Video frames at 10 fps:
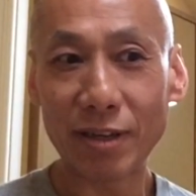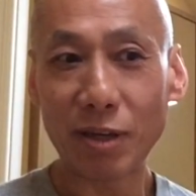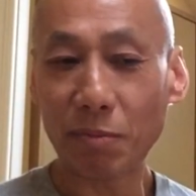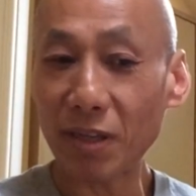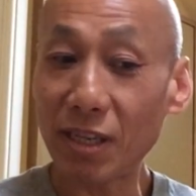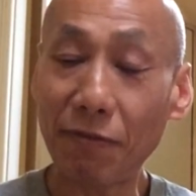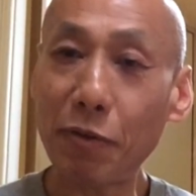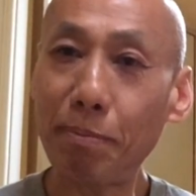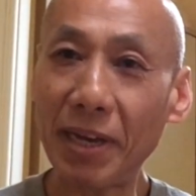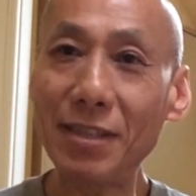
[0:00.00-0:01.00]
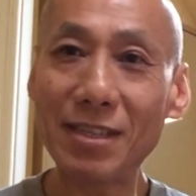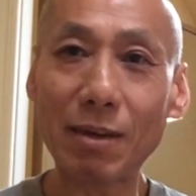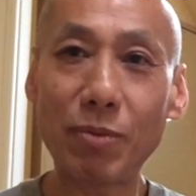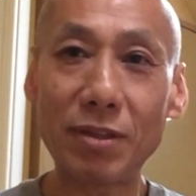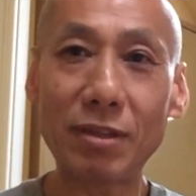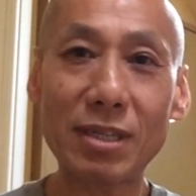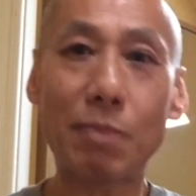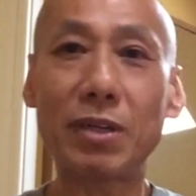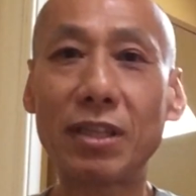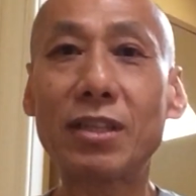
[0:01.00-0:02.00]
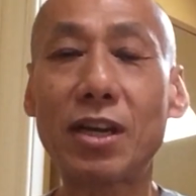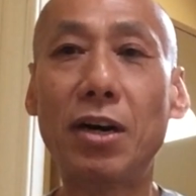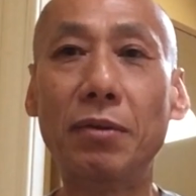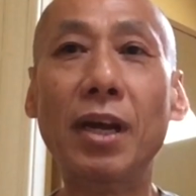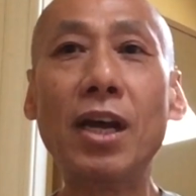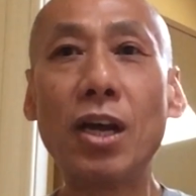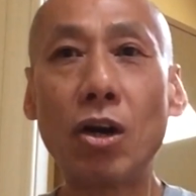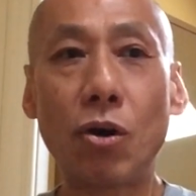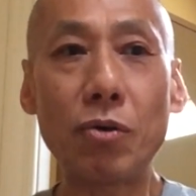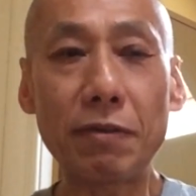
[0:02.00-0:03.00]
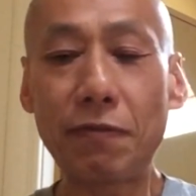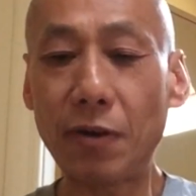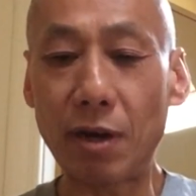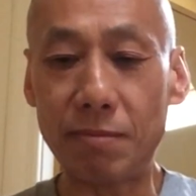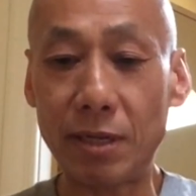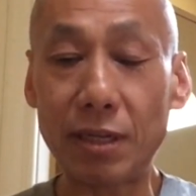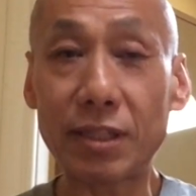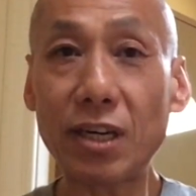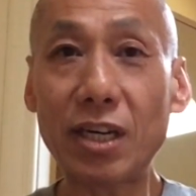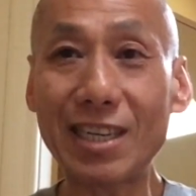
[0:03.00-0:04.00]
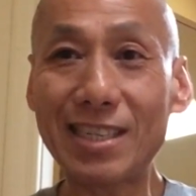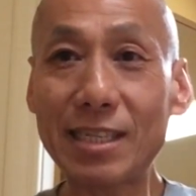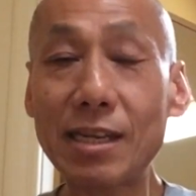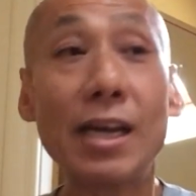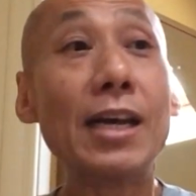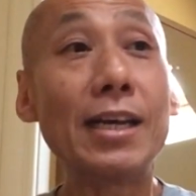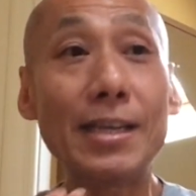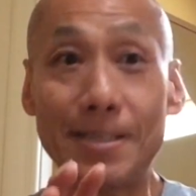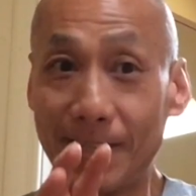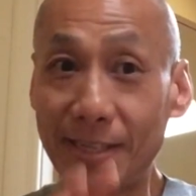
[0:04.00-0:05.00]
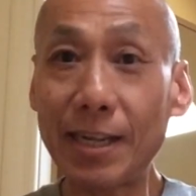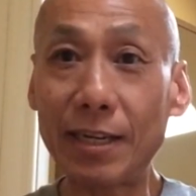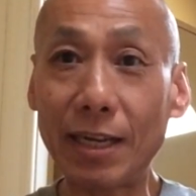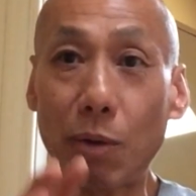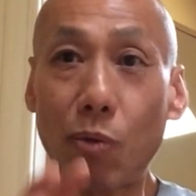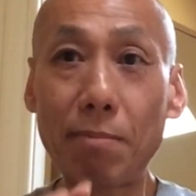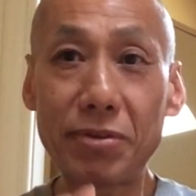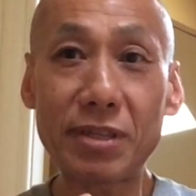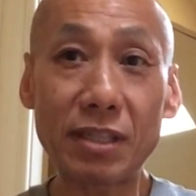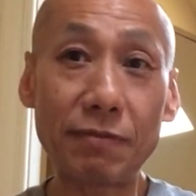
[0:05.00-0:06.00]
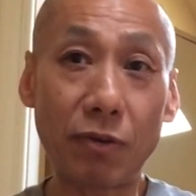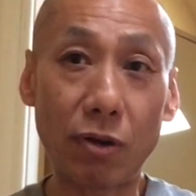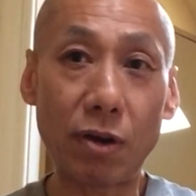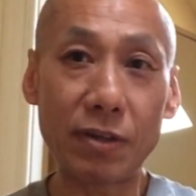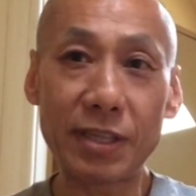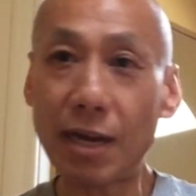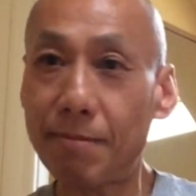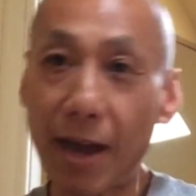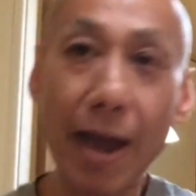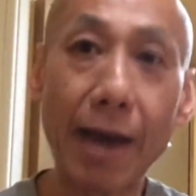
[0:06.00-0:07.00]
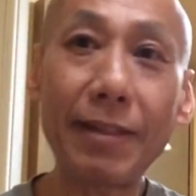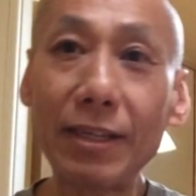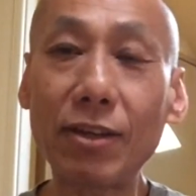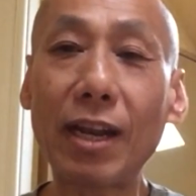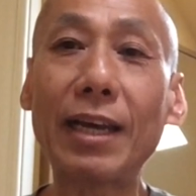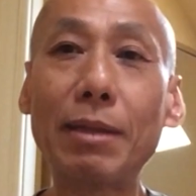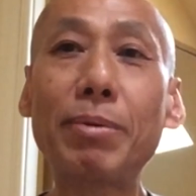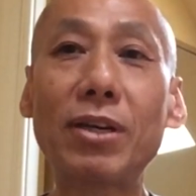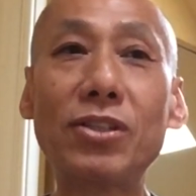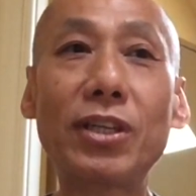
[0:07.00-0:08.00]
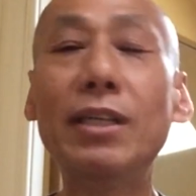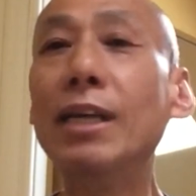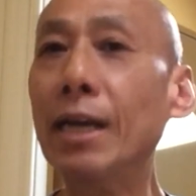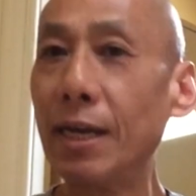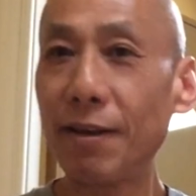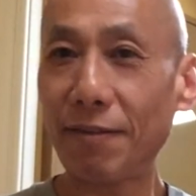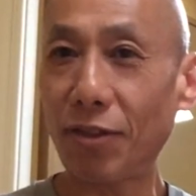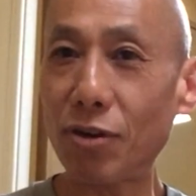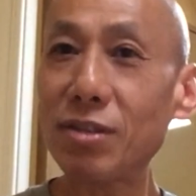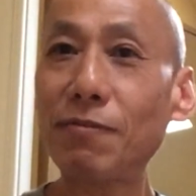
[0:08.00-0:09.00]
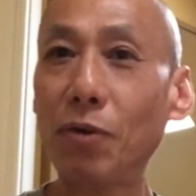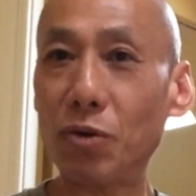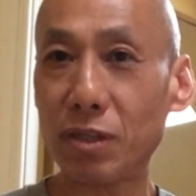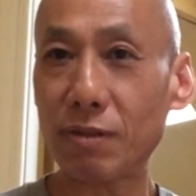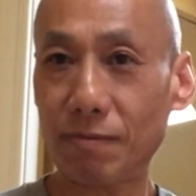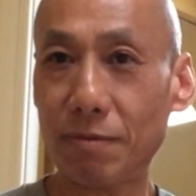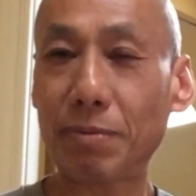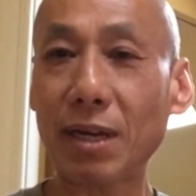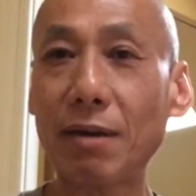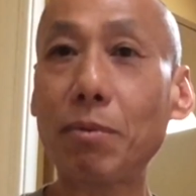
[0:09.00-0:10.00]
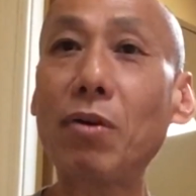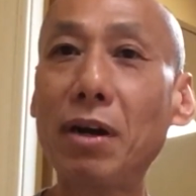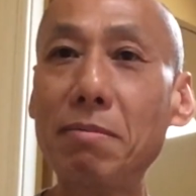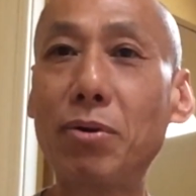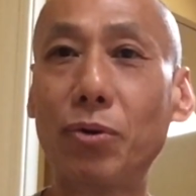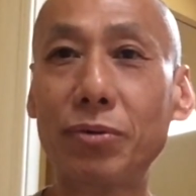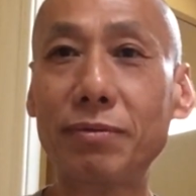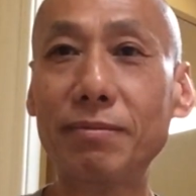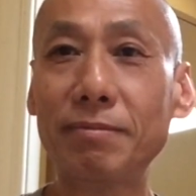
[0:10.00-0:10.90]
because if you pin someone down, hold it firm, and the target is steady at one position for a long time, and then you lay the punch in, those force would become quite important.